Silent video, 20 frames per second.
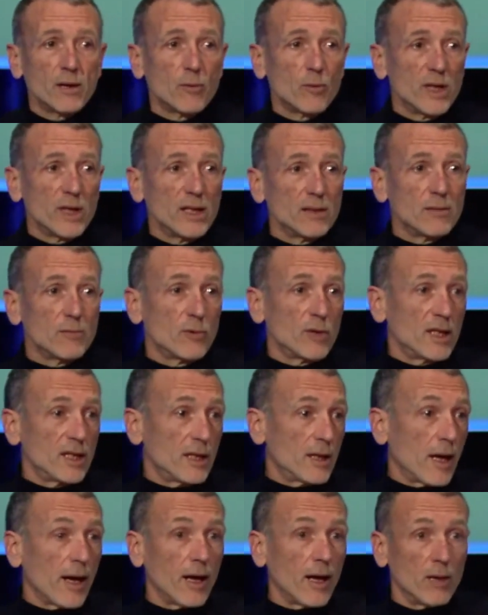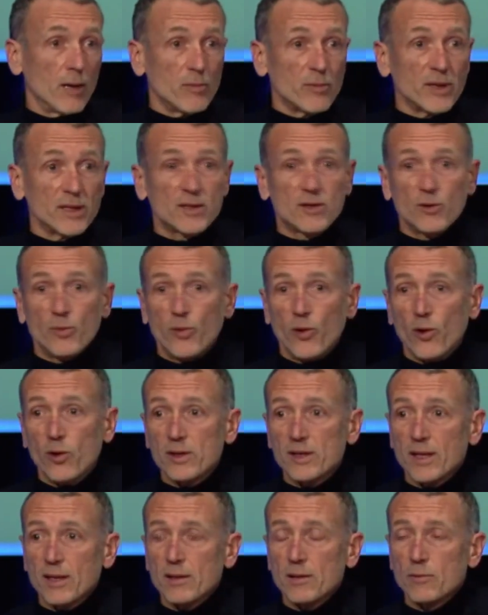we need help and
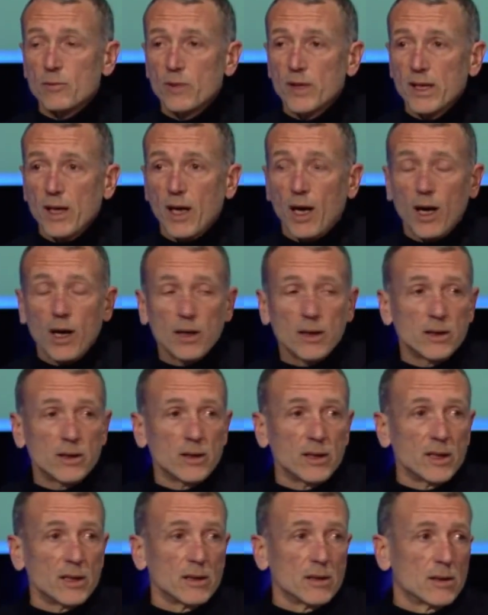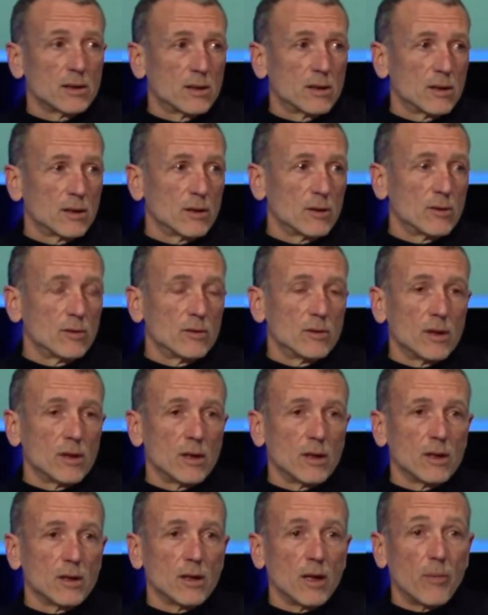support, and we are going
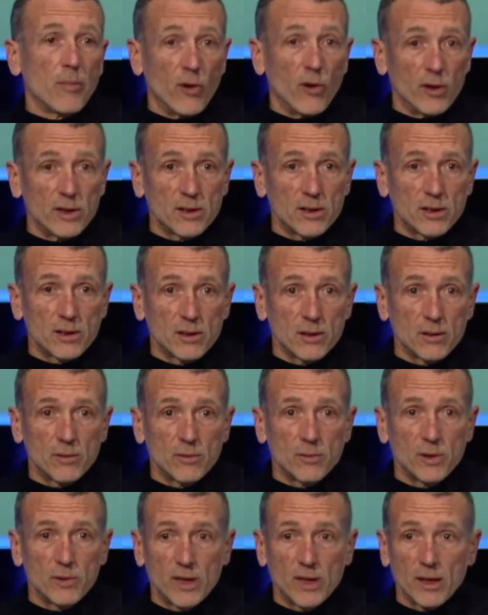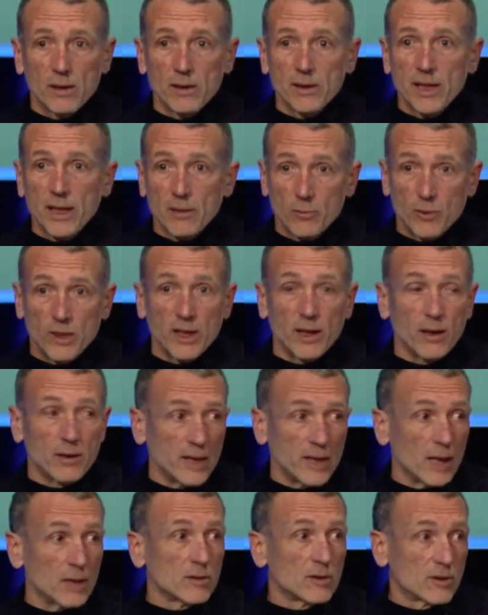to appoint,
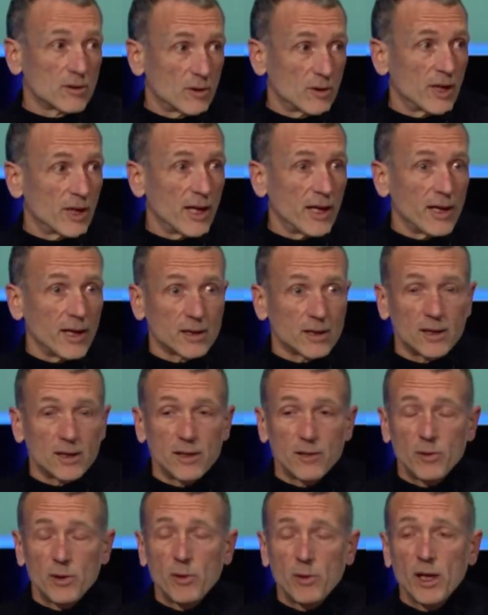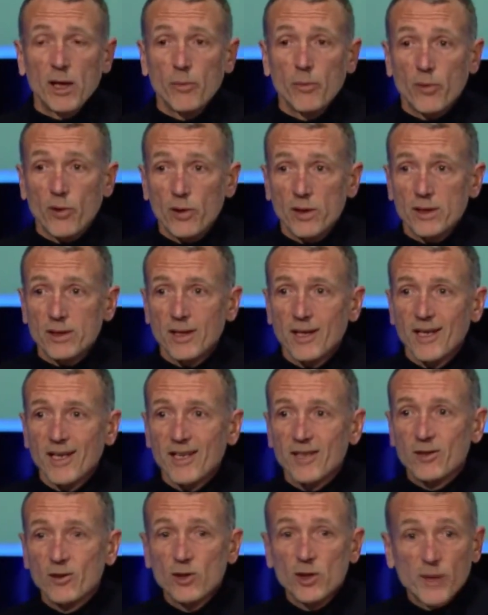we announced today, actually, we will appoint
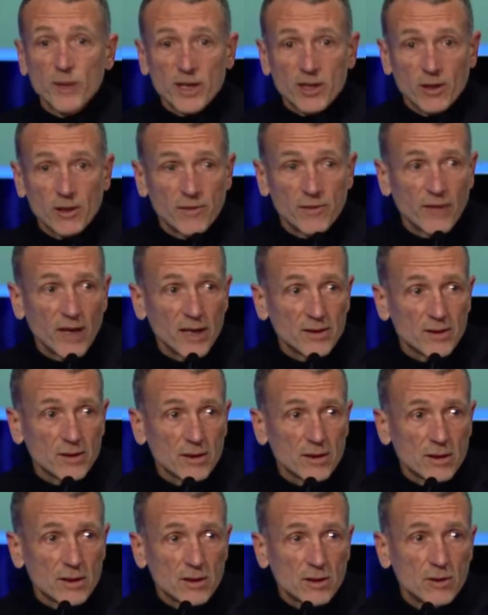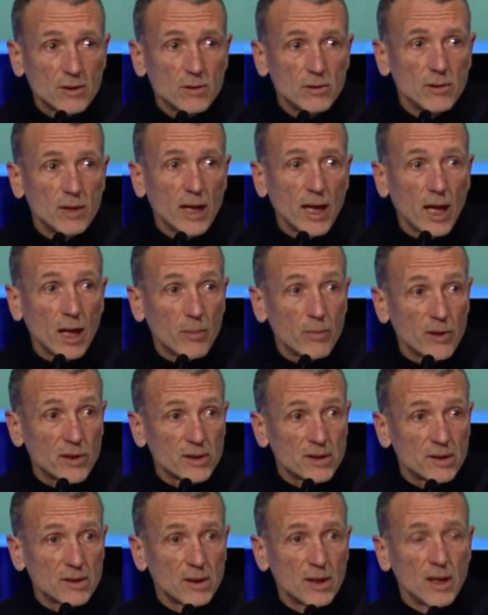2 special advisors to
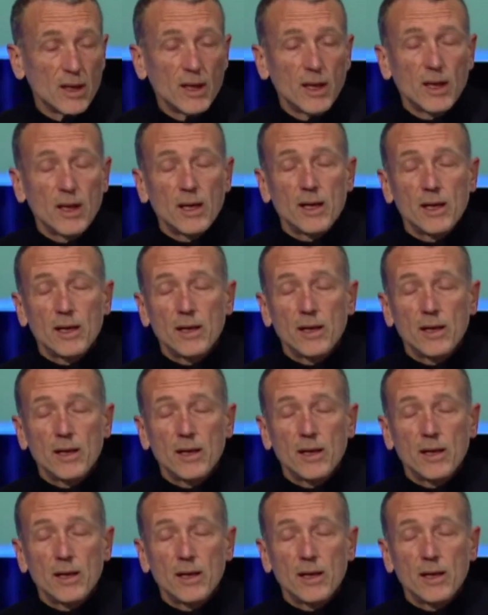help us